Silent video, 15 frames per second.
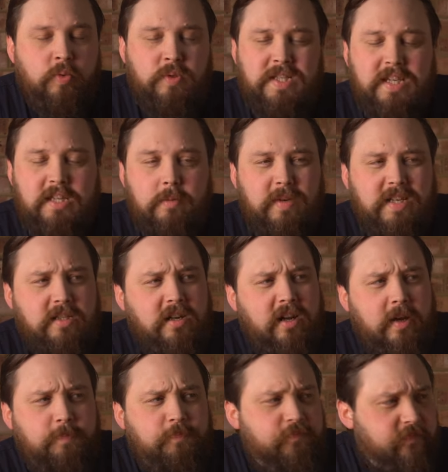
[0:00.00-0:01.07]
will see them as
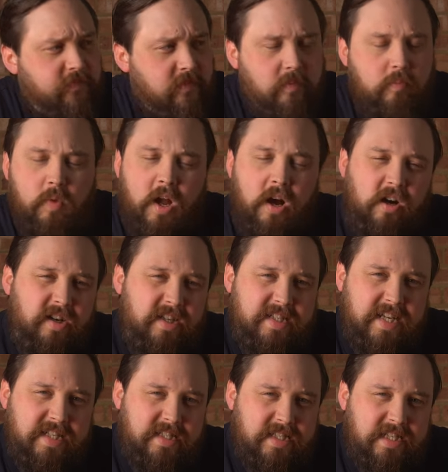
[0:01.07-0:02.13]
like high
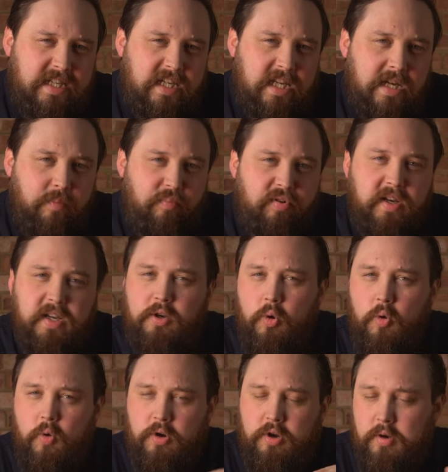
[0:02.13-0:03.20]
density neoprene
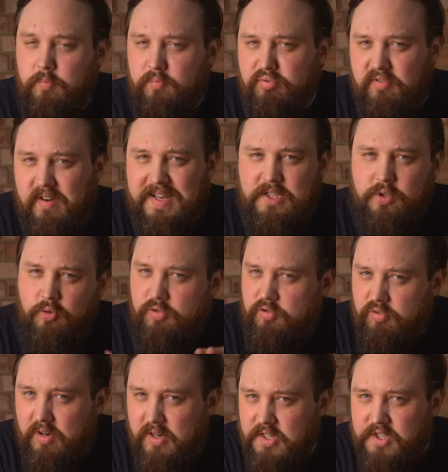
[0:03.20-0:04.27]
or compressed or
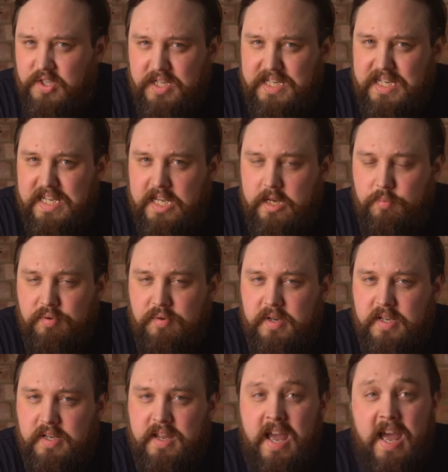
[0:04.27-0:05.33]
crushed
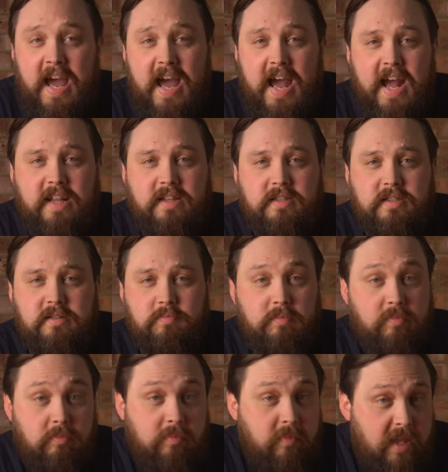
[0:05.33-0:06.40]
neoprene,
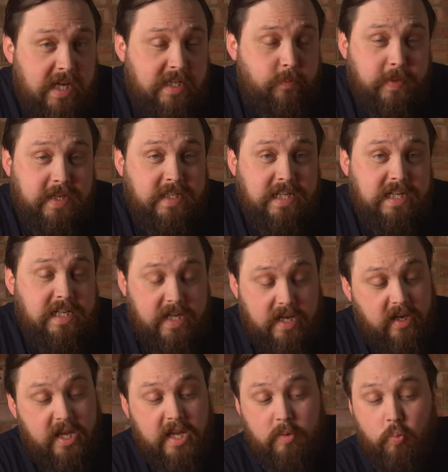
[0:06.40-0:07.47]
and that's basically
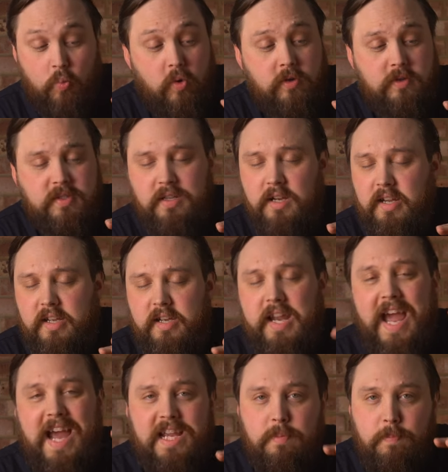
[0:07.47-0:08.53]
it. It was like an
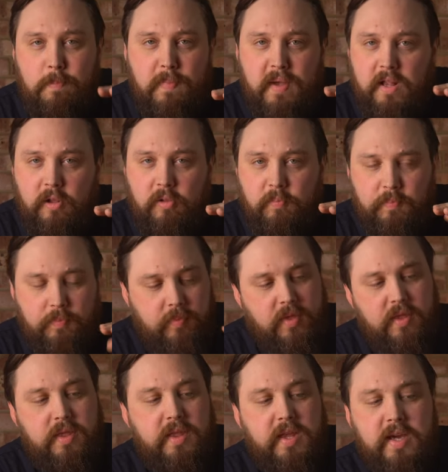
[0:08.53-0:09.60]
8mm
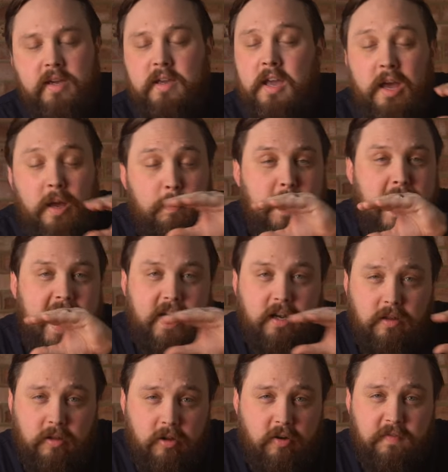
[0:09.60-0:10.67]
thick
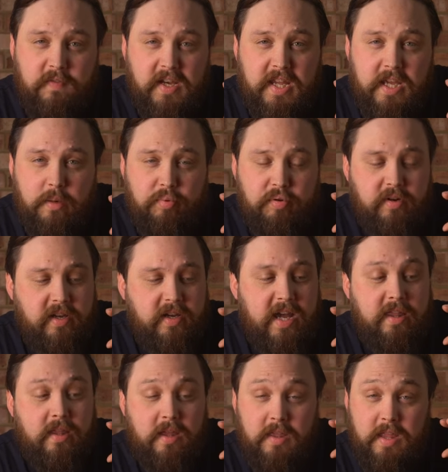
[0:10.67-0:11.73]
panel of neoprene,
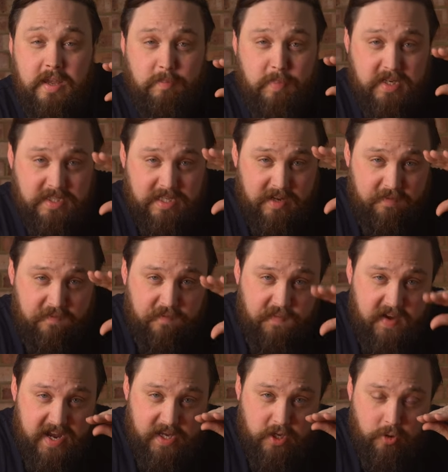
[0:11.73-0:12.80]
and then they basically
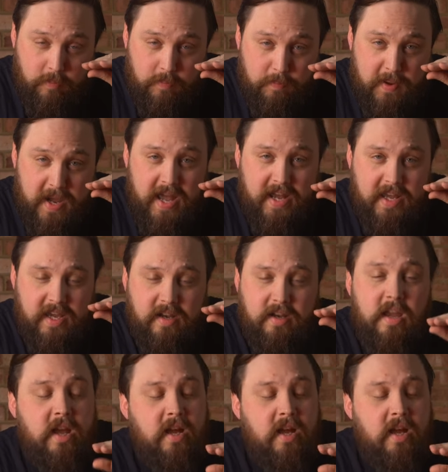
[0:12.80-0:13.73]
vacuum pack it,